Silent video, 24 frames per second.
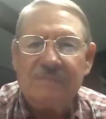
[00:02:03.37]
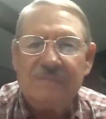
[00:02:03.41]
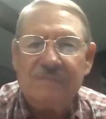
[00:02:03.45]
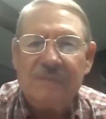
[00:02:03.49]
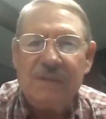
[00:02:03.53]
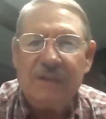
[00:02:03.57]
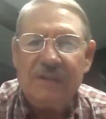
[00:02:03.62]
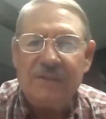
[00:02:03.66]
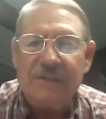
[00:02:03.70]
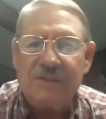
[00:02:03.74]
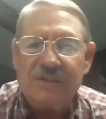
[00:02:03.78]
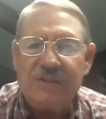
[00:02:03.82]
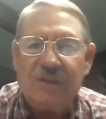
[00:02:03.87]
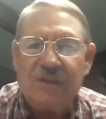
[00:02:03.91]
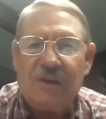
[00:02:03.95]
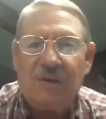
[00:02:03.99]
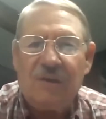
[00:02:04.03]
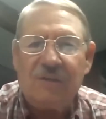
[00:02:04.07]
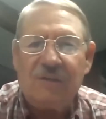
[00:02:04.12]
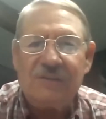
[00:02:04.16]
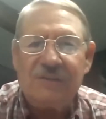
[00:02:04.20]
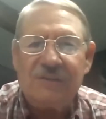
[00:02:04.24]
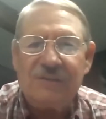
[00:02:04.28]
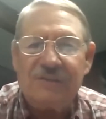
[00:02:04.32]

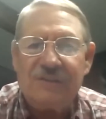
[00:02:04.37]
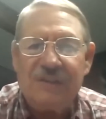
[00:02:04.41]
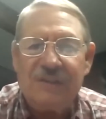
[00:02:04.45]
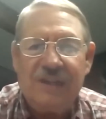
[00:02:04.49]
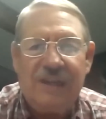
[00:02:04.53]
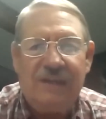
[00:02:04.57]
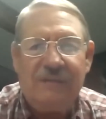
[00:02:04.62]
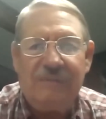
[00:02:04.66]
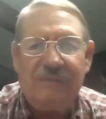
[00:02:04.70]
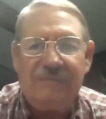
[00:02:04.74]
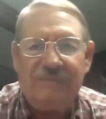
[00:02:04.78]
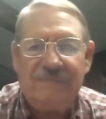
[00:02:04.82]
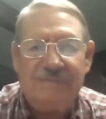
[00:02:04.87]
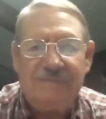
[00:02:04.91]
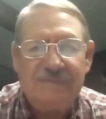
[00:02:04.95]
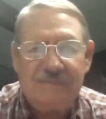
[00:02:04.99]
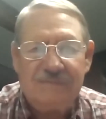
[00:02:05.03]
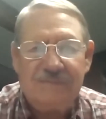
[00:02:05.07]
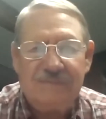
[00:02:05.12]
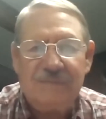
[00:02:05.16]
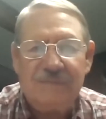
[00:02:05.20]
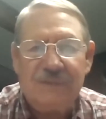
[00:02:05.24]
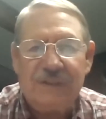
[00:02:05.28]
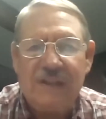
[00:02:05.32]
installed. So Steve,
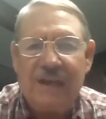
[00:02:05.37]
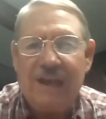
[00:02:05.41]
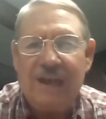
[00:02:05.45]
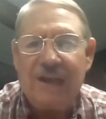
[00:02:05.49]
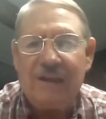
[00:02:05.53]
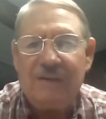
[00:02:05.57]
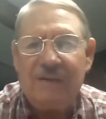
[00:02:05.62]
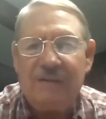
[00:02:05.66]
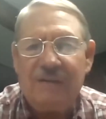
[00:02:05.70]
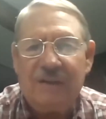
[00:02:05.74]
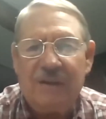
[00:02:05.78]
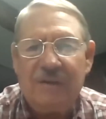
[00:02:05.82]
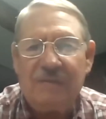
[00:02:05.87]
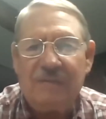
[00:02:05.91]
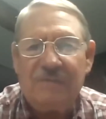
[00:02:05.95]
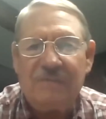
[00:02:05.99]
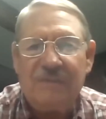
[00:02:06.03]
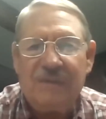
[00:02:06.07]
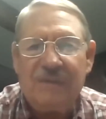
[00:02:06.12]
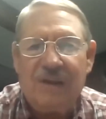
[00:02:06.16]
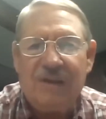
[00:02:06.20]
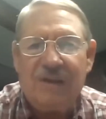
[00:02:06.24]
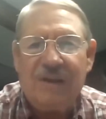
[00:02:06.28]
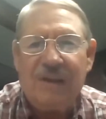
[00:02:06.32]

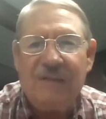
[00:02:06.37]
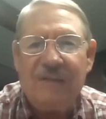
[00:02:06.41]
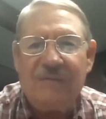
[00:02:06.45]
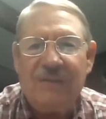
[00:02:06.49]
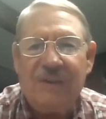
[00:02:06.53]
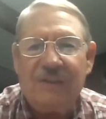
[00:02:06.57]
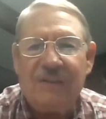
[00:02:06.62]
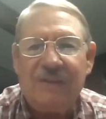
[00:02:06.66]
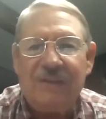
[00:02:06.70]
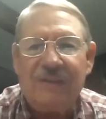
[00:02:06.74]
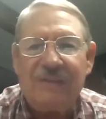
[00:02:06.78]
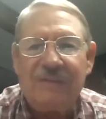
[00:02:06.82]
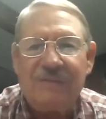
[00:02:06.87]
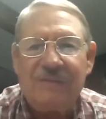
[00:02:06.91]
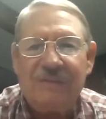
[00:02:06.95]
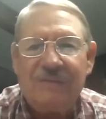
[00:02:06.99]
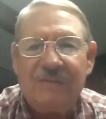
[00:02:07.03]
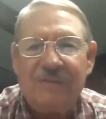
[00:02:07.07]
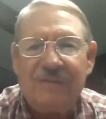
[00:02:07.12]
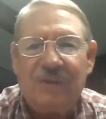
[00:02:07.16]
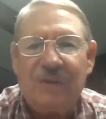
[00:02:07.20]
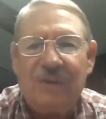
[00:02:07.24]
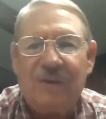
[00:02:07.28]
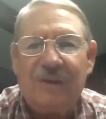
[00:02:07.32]
I'll give you the
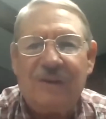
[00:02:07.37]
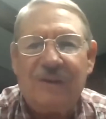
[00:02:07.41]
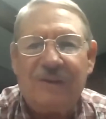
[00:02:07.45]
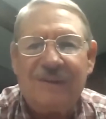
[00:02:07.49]
floor.